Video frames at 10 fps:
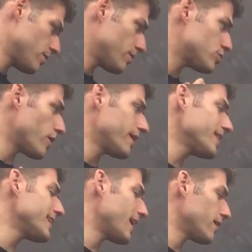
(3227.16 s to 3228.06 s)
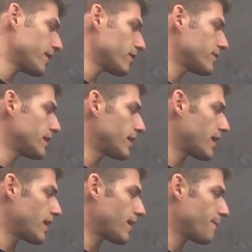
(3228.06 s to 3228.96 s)
or sorry, not the elevator,
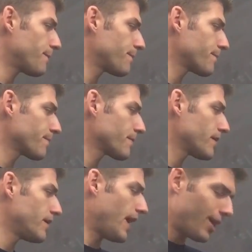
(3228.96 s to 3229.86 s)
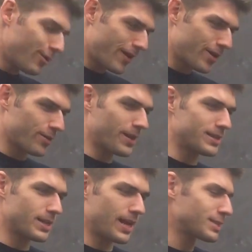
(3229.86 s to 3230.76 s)
the elevator, and then I
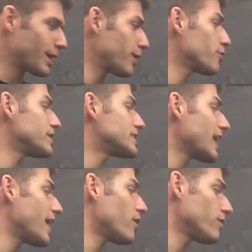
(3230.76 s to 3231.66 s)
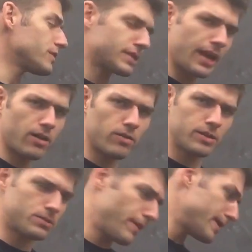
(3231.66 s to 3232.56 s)
said escalator, the scale
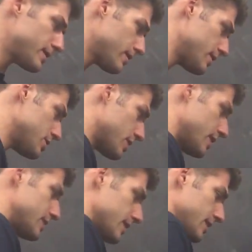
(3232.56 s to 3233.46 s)
is basically just going to take